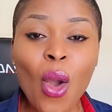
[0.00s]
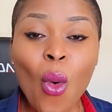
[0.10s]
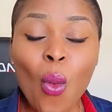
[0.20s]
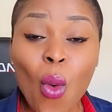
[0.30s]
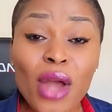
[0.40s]

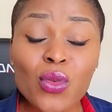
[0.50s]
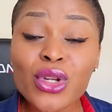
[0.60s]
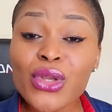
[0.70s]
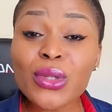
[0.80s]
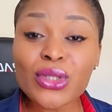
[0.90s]
what
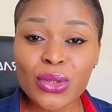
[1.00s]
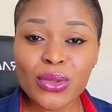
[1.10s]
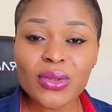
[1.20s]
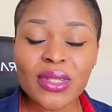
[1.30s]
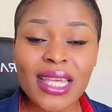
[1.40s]
will you
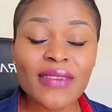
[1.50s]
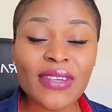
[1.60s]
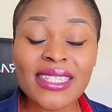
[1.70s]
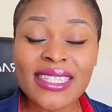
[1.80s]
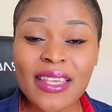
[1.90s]
do if
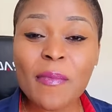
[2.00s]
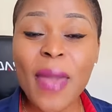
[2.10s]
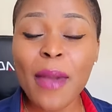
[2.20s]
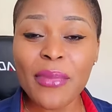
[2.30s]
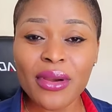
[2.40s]
a team
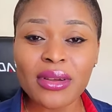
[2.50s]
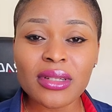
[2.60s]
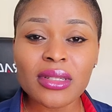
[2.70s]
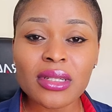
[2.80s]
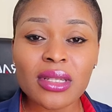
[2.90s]

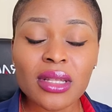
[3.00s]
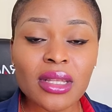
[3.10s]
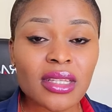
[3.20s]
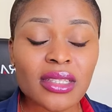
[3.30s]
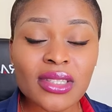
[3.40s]
member
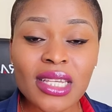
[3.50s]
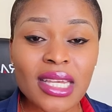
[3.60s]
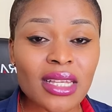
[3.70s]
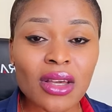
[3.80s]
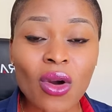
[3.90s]

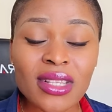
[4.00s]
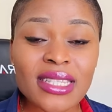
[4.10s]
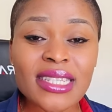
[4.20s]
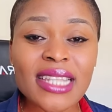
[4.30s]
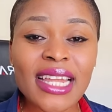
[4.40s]

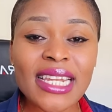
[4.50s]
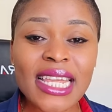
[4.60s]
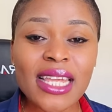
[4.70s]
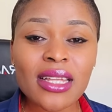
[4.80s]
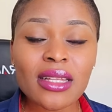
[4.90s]

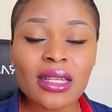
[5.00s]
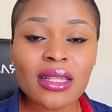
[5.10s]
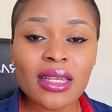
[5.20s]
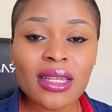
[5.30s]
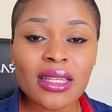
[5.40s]
consistently
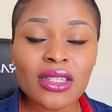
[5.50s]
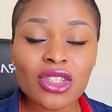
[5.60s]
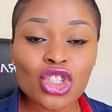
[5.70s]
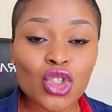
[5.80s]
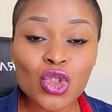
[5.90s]

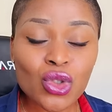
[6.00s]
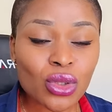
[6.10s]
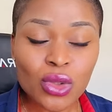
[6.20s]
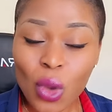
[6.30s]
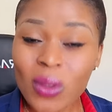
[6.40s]

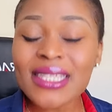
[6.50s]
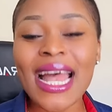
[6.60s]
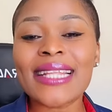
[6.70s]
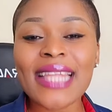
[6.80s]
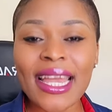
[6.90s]
don't
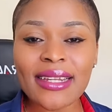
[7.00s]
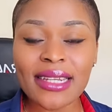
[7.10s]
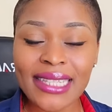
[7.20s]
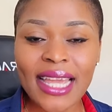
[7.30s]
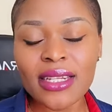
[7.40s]
attend
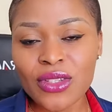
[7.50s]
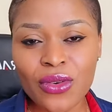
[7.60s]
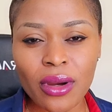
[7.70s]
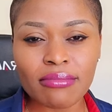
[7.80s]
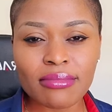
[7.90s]
the daily
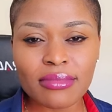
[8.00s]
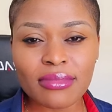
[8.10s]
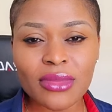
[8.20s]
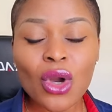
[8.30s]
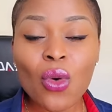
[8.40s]
scrum?
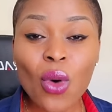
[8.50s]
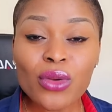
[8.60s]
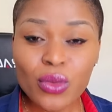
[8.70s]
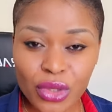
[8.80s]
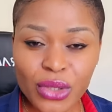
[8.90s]

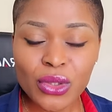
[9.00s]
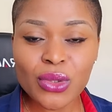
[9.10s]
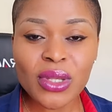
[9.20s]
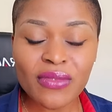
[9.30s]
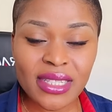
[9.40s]
What will you
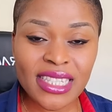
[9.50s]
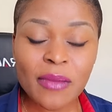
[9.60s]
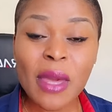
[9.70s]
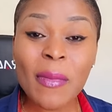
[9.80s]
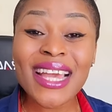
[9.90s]
do if a
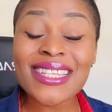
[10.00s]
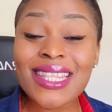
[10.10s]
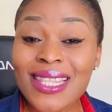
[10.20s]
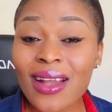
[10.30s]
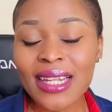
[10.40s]
team member is
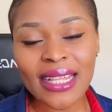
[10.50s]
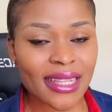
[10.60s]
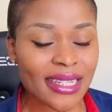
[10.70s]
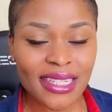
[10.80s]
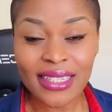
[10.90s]
not
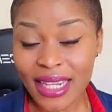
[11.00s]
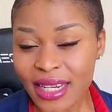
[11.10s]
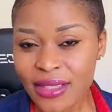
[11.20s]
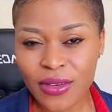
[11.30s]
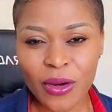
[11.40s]
attending the
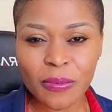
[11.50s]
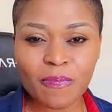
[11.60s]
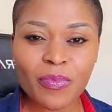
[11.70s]
daily scrum?